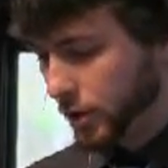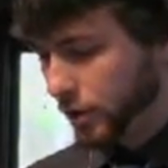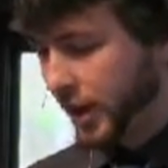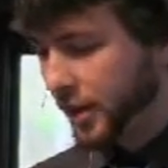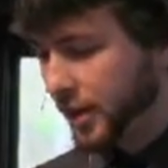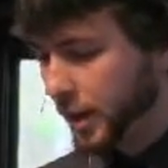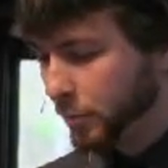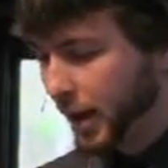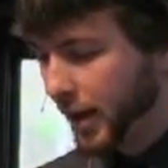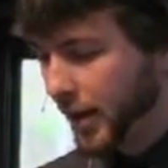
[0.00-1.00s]
Try to think
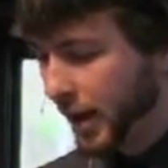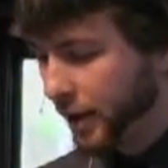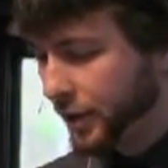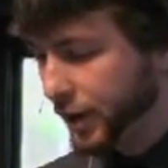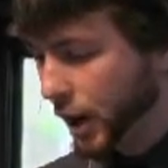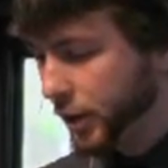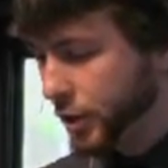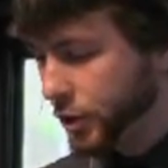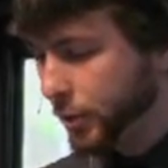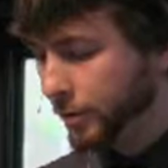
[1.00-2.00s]
about how the
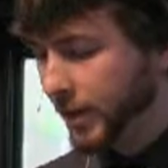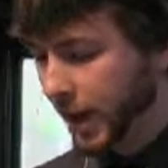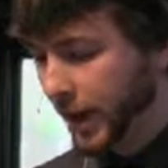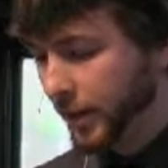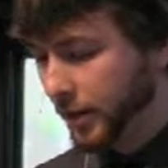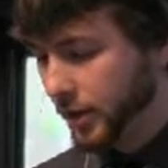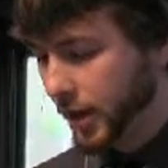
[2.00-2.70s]
knowledge you have gained